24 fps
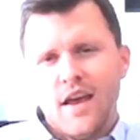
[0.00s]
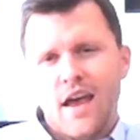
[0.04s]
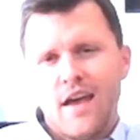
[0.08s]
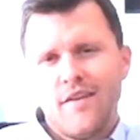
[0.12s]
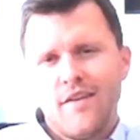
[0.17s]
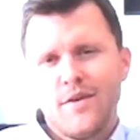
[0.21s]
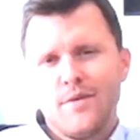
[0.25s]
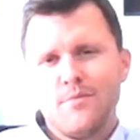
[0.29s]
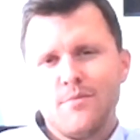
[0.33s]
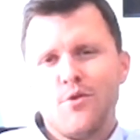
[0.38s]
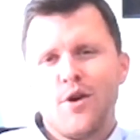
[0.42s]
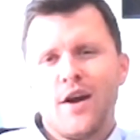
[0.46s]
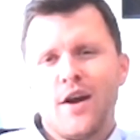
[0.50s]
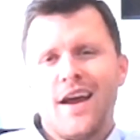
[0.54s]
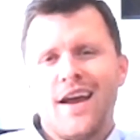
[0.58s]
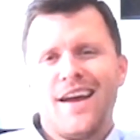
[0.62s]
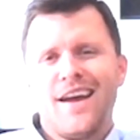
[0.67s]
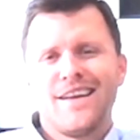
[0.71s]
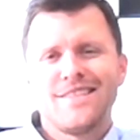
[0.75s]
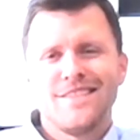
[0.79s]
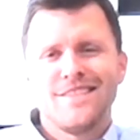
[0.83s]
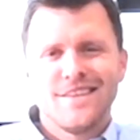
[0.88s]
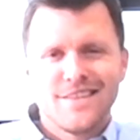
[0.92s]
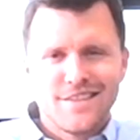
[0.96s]
having more
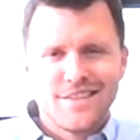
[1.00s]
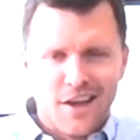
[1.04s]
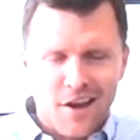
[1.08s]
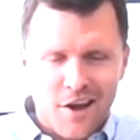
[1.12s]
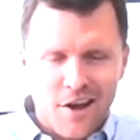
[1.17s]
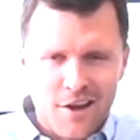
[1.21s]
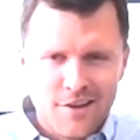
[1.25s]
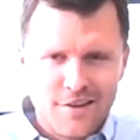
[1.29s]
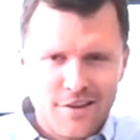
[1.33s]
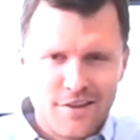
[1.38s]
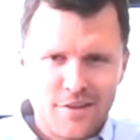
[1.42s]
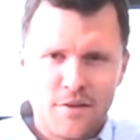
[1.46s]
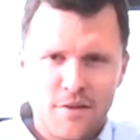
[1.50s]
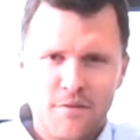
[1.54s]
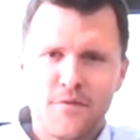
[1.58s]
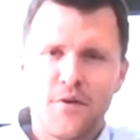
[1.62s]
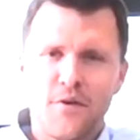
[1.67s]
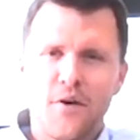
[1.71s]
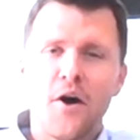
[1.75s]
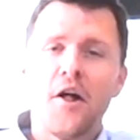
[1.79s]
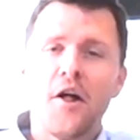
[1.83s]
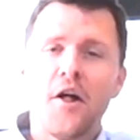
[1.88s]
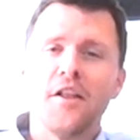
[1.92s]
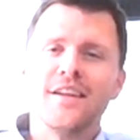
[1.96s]
access to hunt in the
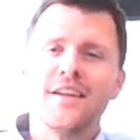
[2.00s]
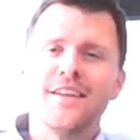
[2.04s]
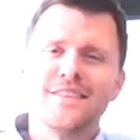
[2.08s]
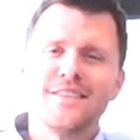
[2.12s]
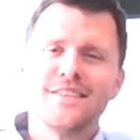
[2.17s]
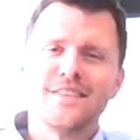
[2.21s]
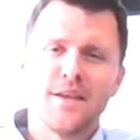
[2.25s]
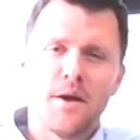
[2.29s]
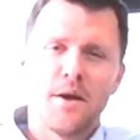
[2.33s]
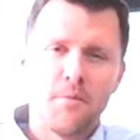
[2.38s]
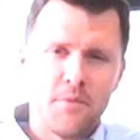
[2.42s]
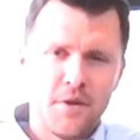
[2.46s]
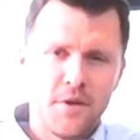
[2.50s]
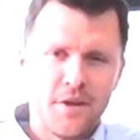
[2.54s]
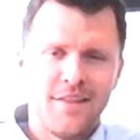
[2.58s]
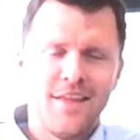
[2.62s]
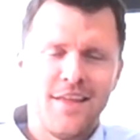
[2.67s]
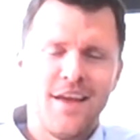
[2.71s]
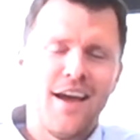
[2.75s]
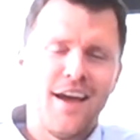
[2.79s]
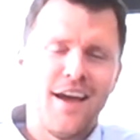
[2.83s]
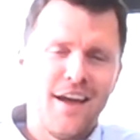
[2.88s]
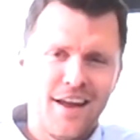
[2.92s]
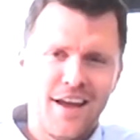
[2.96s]
fall is something
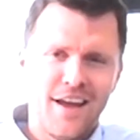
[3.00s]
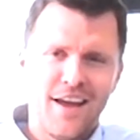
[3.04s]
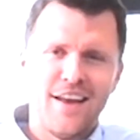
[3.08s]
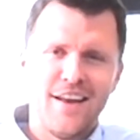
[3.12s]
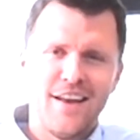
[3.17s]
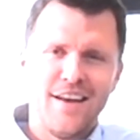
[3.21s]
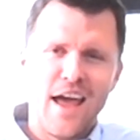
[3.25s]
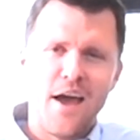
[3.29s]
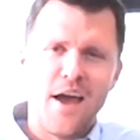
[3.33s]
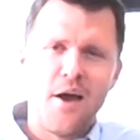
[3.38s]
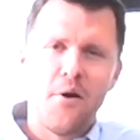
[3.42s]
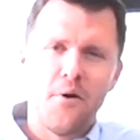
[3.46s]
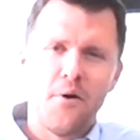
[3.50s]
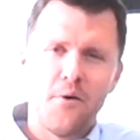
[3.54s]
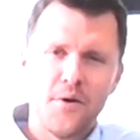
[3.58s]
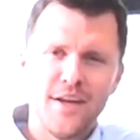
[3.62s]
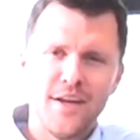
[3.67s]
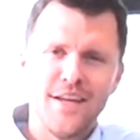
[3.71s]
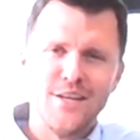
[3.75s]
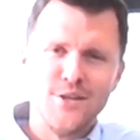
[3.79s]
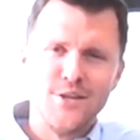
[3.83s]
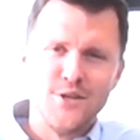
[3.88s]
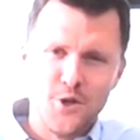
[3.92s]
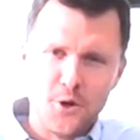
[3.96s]
I now
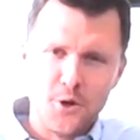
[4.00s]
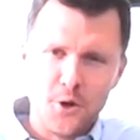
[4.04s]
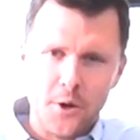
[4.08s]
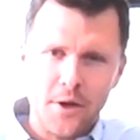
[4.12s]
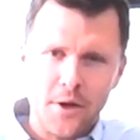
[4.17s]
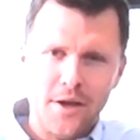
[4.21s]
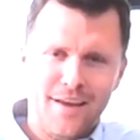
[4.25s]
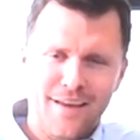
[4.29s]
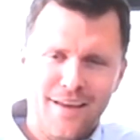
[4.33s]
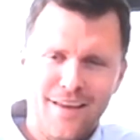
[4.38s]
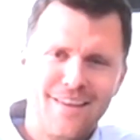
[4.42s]
enjoy.